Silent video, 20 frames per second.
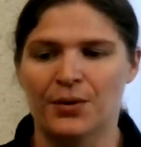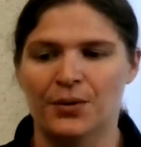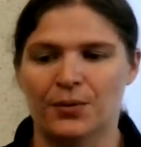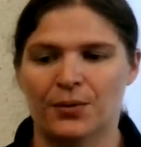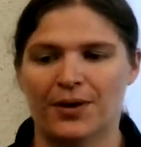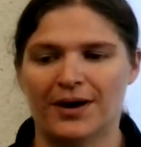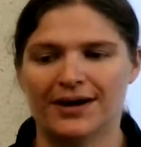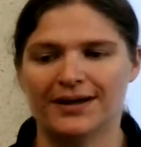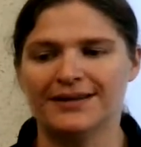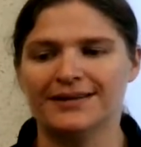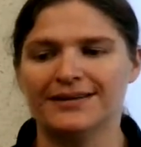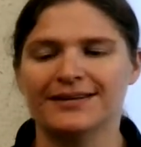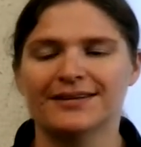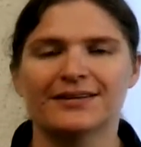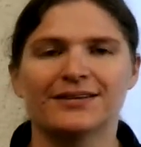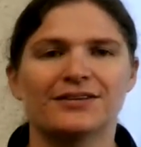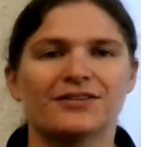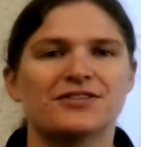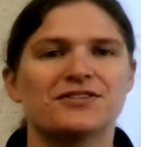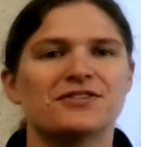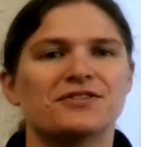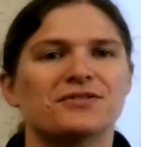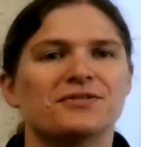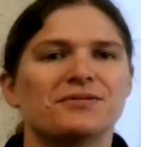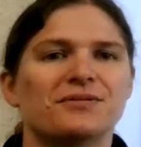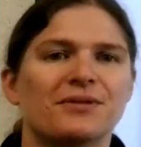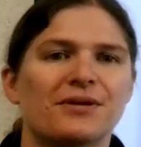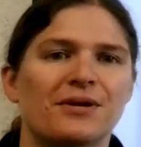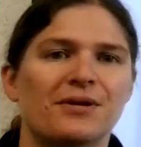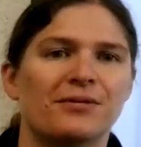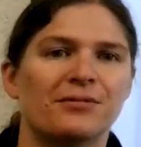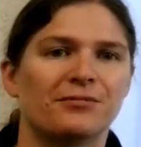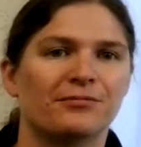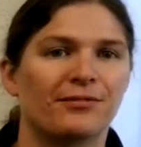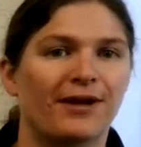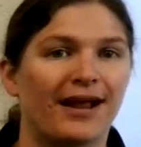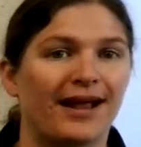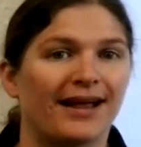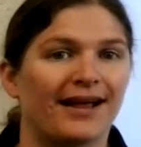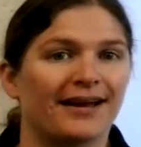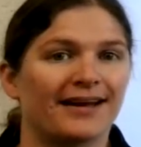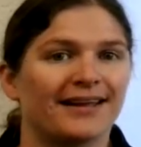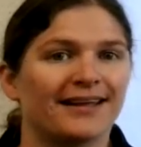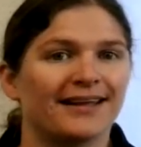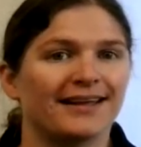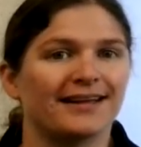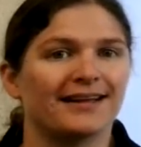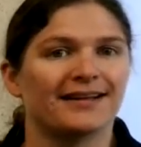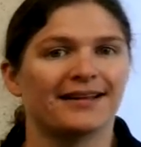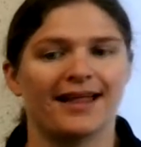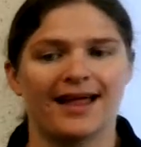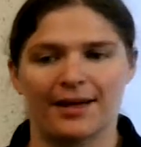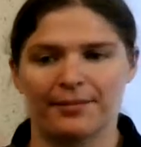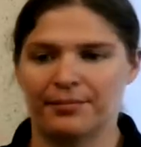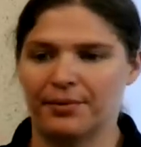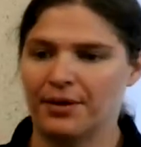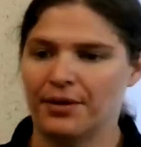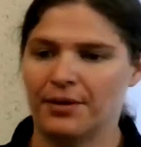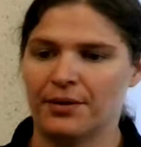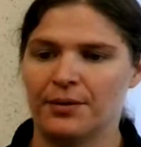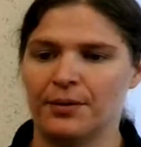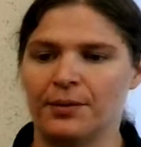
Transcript: 1, 2, ready, clap.